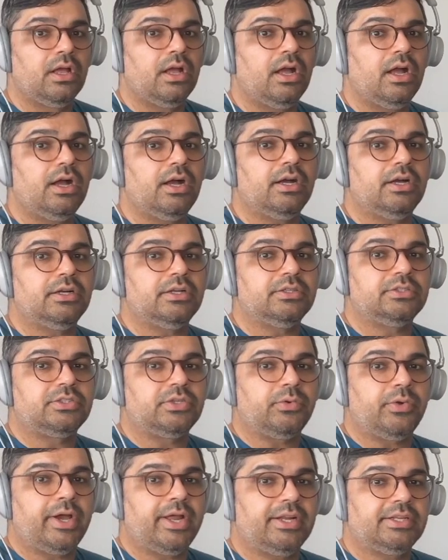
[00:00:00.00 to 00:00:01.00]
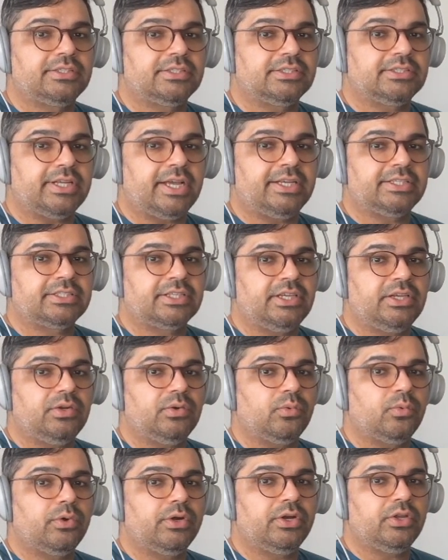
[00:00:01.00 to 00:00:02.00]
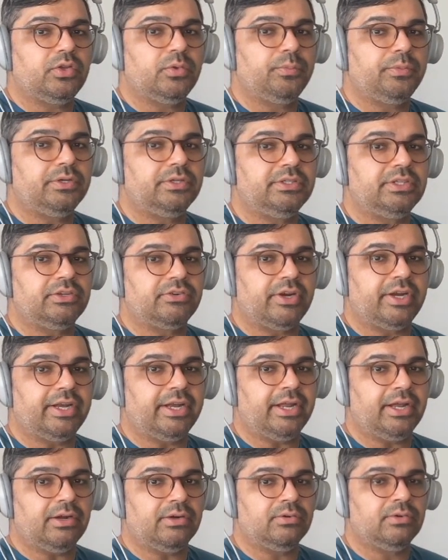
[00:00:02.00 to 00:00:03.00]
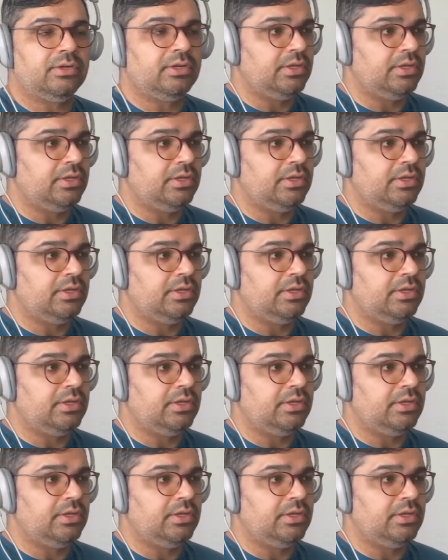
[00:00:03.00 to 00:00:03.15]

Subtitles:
Joannis is asking, what are you building right now?